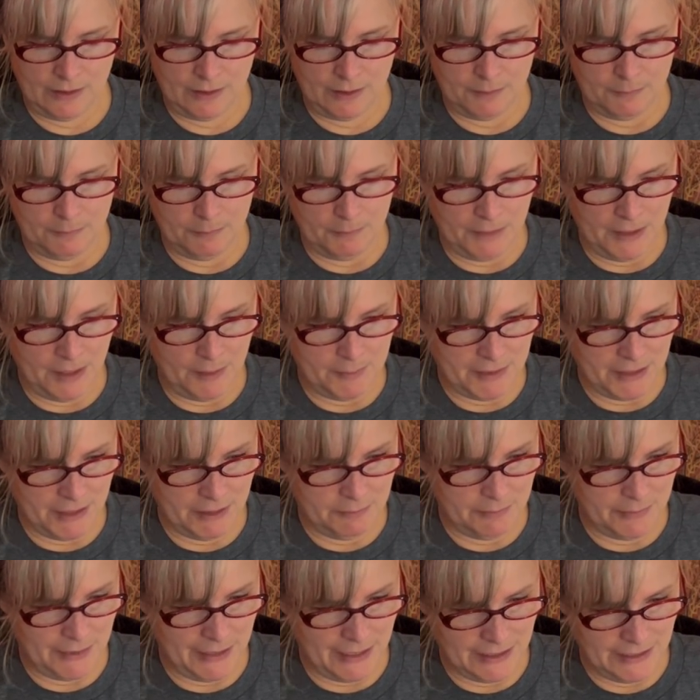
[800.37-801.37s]
Mama and
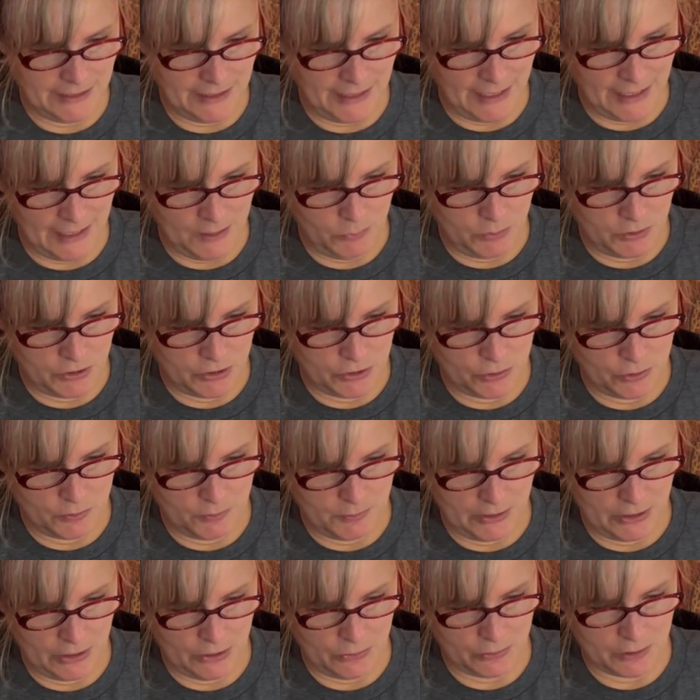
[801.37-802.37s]
Bad Daddy. Wishing you a
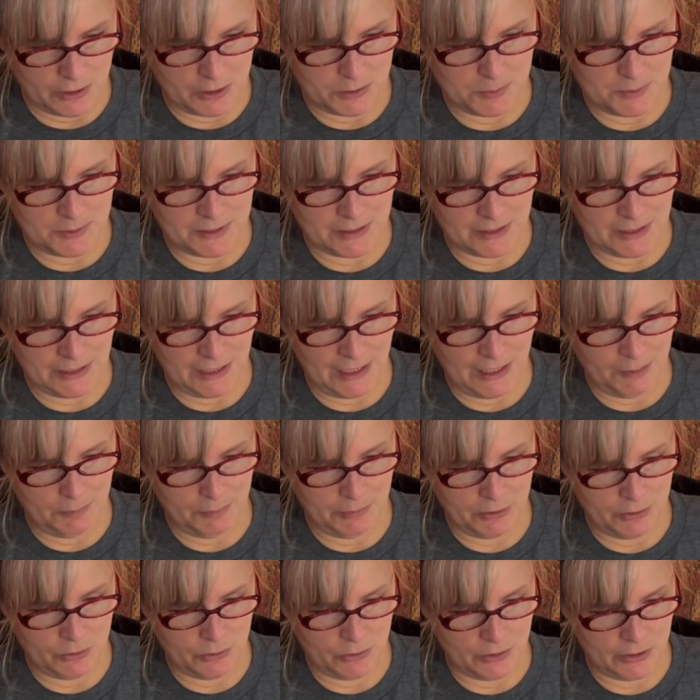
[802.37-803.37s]
Merry Christmas and Happy
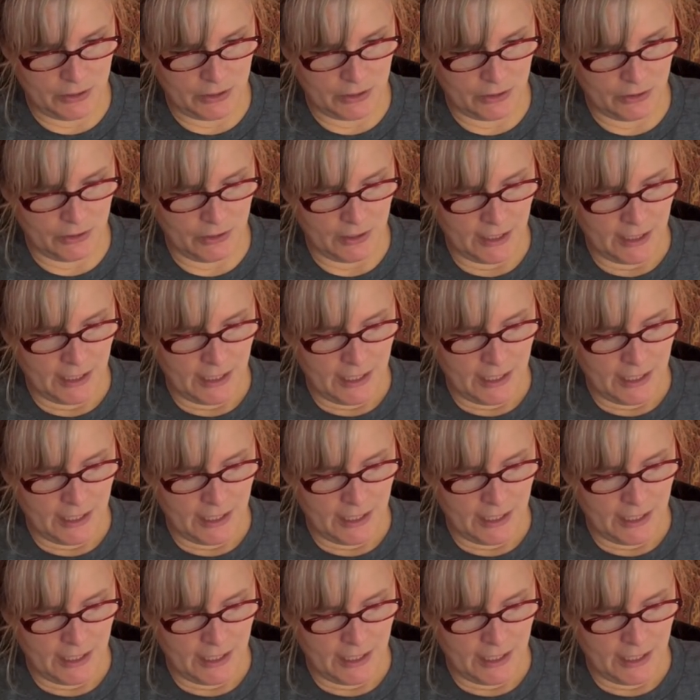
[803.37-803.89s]
New Year.